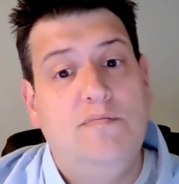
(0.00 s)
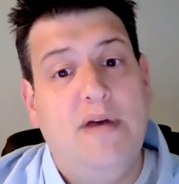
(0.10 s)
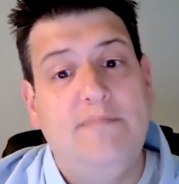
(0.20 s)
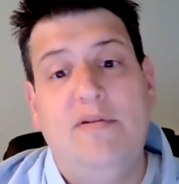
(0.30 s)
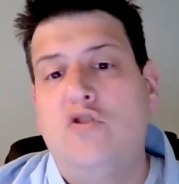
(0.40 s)

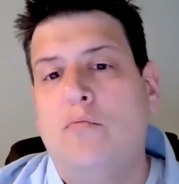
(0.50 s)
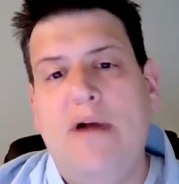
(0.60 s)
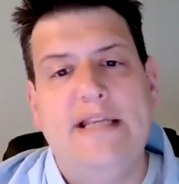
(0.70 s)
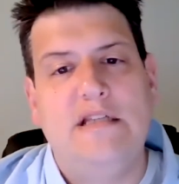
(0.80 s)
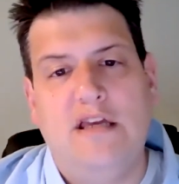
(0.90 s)
has been
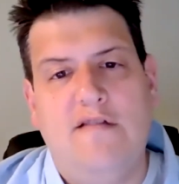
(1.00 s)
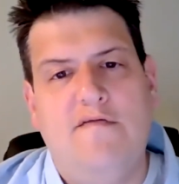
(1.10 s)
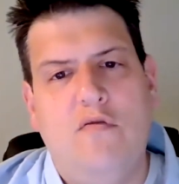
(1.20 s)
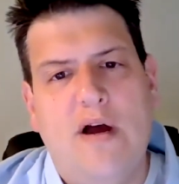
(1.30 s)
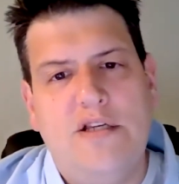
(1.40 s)
tremendously
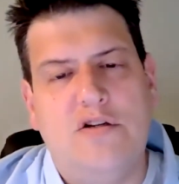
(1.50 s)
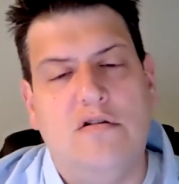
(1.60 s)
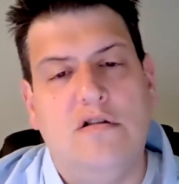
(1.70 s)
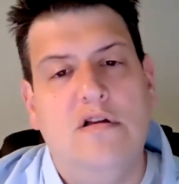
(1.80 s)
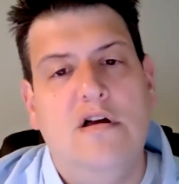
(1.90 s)

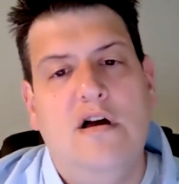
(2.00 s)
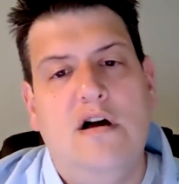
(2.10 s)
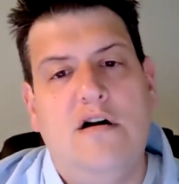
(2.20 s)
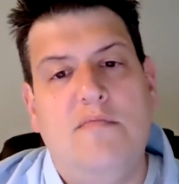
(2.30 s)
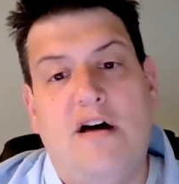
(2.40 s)
influential
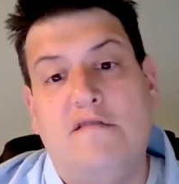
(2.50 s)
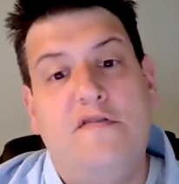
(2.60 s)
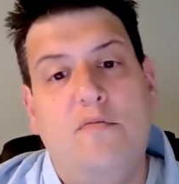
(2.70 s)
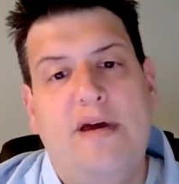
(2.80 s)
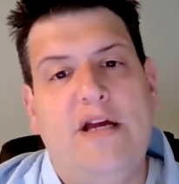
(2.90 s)
on
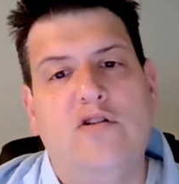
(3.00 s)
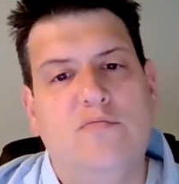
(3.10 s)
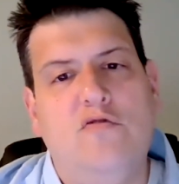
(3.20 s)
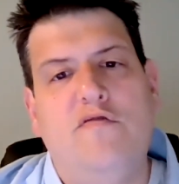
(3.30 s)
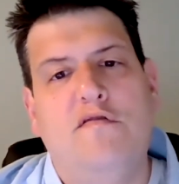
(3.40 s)
filmmakers
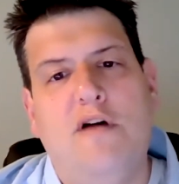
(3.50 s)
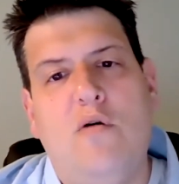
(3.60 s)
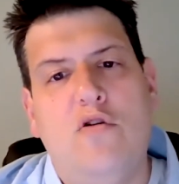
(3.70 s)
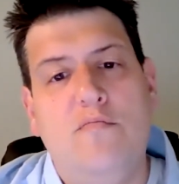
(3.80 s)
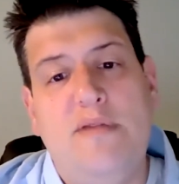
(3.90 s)
moving
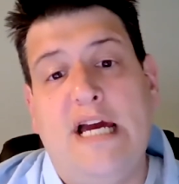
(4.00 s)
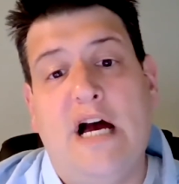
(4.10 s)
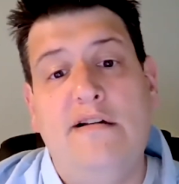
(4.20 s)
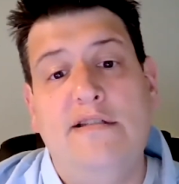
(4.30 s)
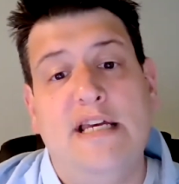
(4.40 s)
forward,
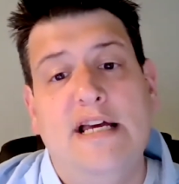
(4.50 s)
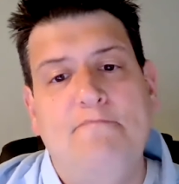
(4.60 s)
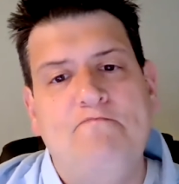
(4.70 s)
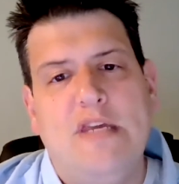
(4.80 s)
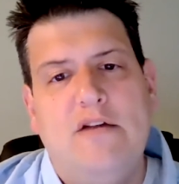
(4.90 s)
because
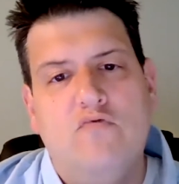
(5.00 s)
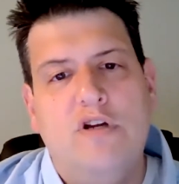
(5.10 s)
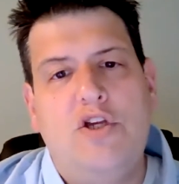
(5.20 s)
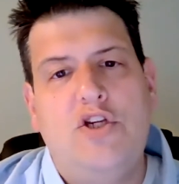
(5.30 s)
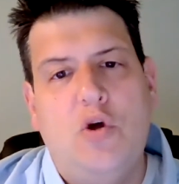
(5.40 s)
it
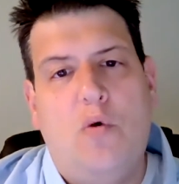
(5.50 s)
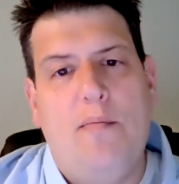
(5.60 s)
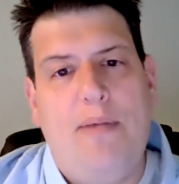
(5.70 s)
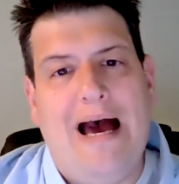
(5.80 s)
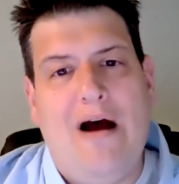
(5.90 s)
really showed the
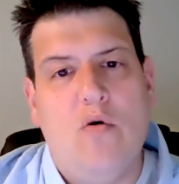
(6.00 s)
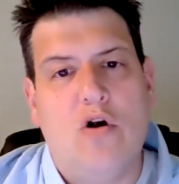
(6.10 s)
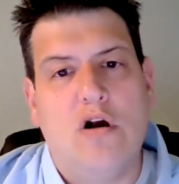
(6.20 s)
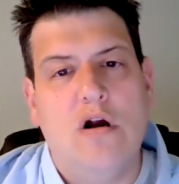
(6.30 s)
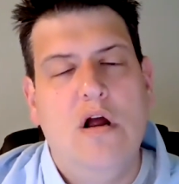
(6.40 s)

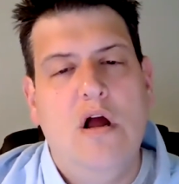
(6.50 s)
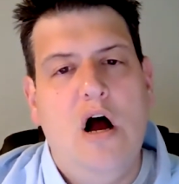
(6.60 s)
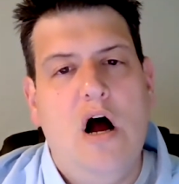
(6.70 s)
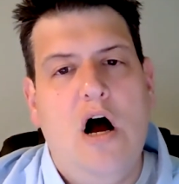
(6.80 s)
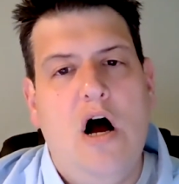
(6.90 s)
power
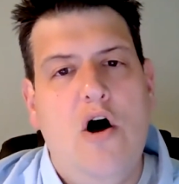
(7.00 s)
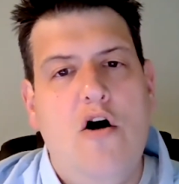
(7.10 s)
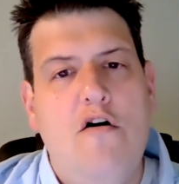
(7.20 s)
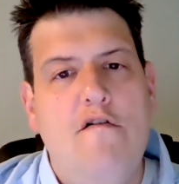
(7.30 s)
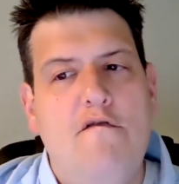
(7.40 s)

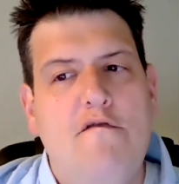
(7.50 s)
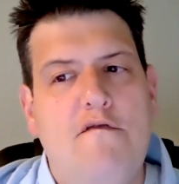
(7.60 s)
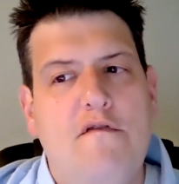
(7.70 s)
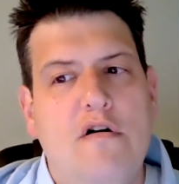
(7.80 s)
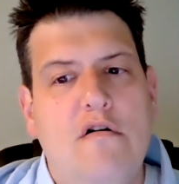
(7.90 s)
of
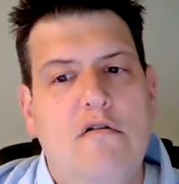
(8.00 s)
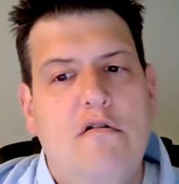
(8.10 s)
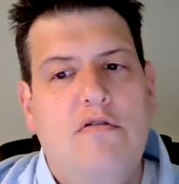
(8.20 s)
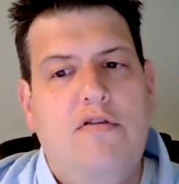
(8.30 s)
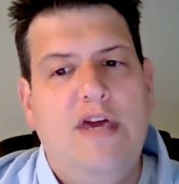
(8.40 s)

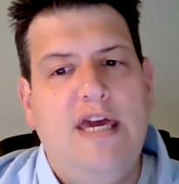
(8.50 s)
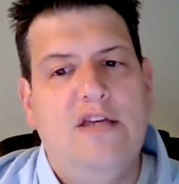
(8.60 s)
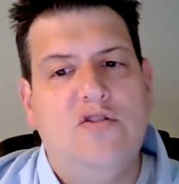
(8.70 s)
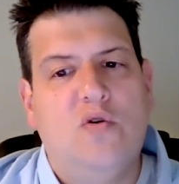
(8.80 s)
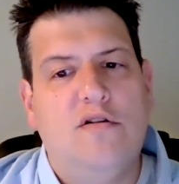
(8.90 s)
the
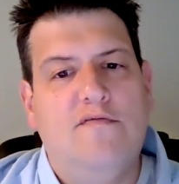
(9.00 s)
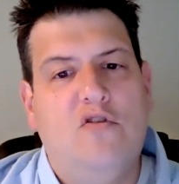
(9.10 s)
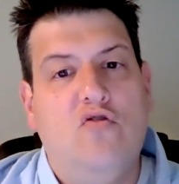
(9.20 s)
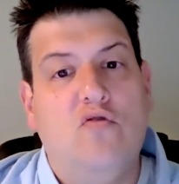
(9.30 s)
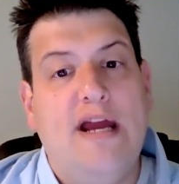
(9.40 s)
sort of
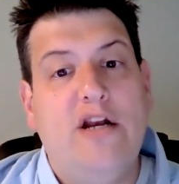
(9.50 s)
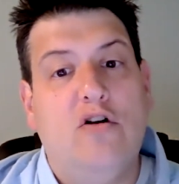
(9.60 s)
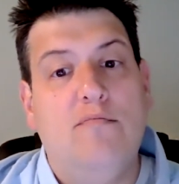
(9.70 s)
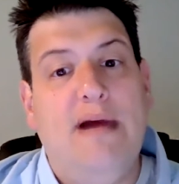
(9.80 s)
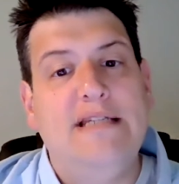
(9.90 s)

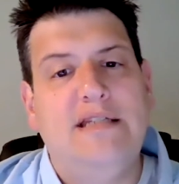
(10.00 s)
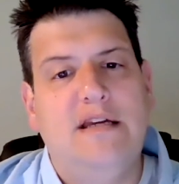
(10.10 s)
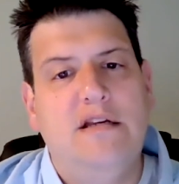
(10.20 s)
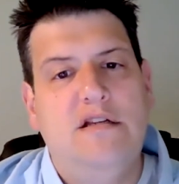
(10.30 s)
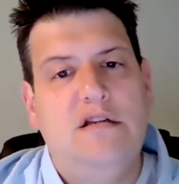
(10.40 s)
greater
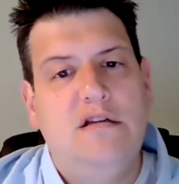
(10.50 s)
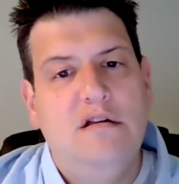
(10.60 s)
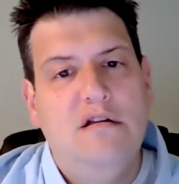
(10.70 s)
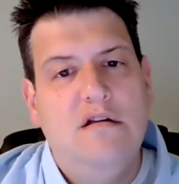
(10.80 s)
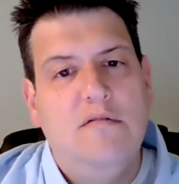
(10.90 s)
message
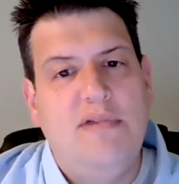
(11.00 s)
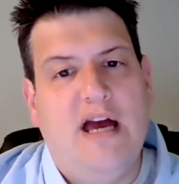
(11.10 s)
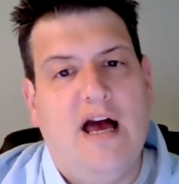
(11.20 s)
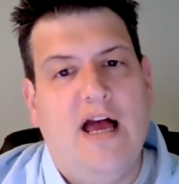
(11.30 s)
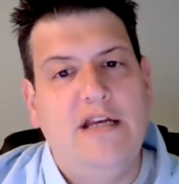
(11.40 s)

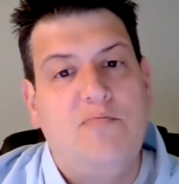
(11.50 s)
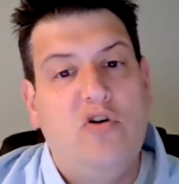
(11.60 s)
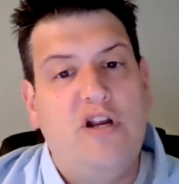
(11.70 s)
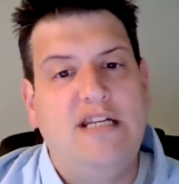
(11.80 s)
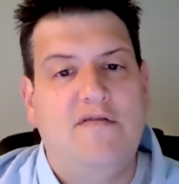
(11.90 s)
behind
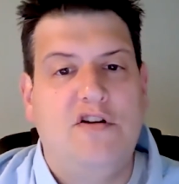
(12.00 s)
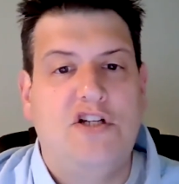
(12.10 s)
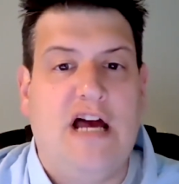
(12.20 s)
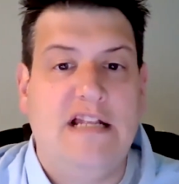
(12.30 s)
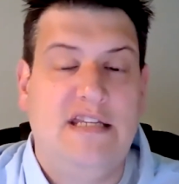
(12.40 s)
putting different
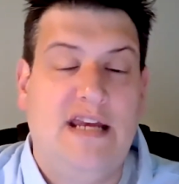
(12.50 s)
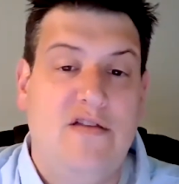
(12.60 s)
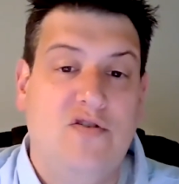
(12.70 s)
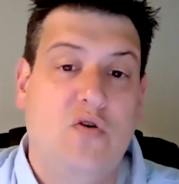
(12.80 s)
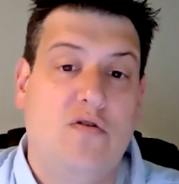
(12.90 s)
shots
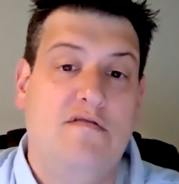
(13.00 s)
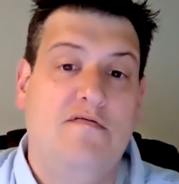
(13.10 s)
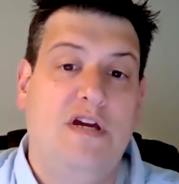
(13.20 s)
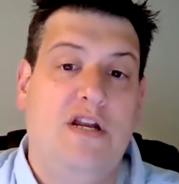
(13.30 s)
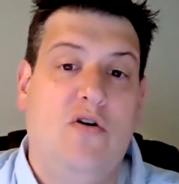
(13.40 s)
together, sort of,
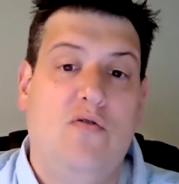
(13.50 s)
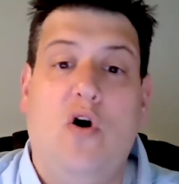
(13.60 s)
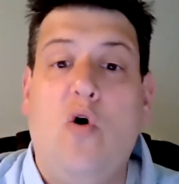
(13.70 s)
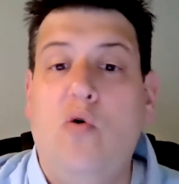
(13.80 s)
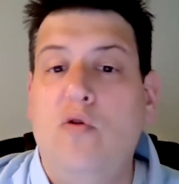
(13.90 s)
you know, the
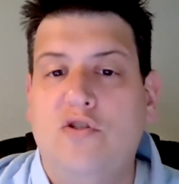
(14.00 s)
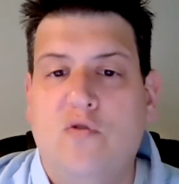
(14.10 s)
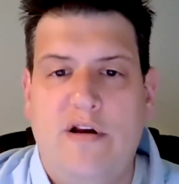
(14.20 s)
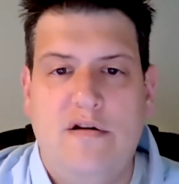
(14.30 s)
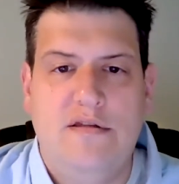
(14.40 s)
whole is
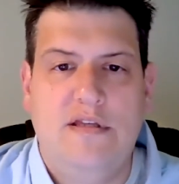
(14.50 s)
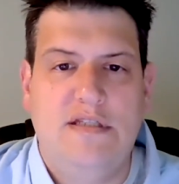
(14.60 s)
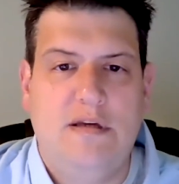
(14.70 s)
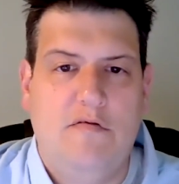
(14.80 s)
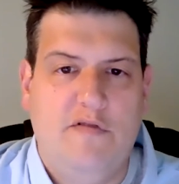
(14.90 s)
greater than the
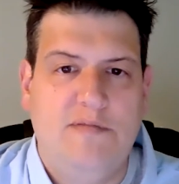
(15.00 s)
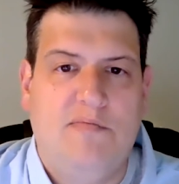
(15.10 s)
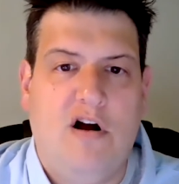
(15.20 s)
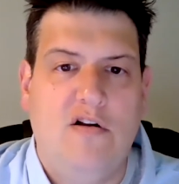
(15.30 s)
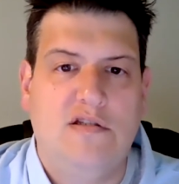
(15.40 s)
sum of its
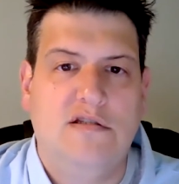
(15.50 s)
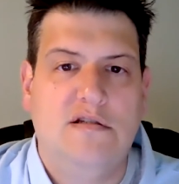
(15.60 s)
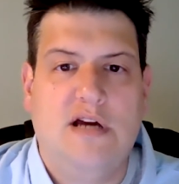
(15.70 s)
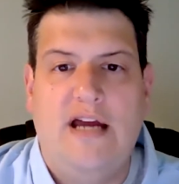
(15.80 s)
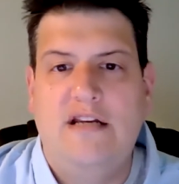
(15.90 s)
parts
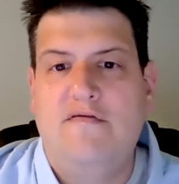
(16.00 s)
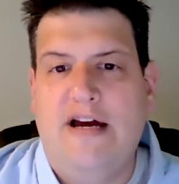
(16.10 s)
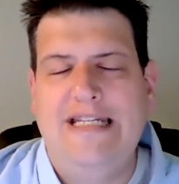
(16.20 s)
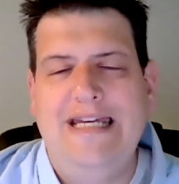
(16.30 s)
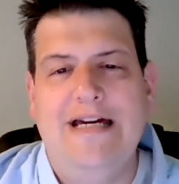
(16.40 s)
kind of
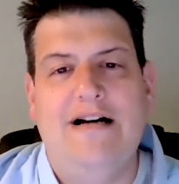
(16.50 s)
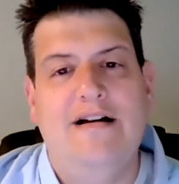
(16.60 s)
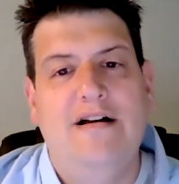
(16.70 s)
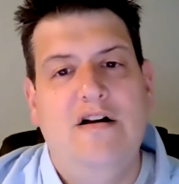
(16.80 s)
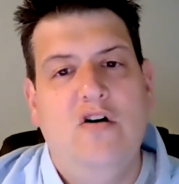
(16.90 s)
idea,
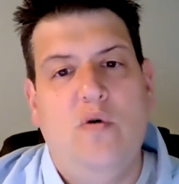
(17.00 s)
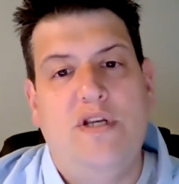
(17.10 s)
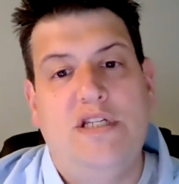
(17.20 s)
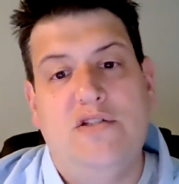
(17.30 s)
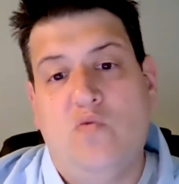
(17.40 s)

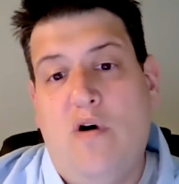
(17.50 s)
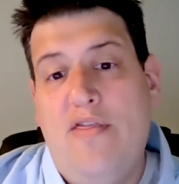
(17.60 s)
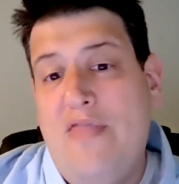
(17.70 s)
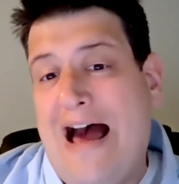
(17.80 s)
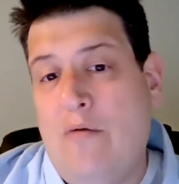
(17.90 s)
which is
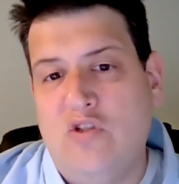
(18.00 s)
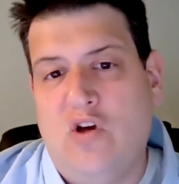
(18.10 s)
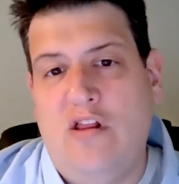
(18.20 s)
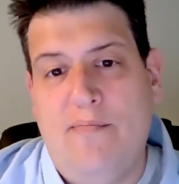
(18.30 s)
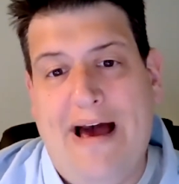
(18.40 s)
what that was
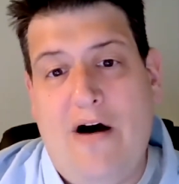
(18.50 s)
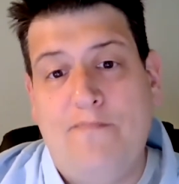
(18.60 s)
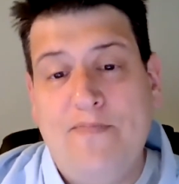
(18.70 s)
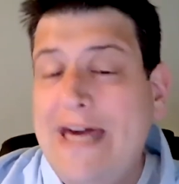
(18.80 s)
all about.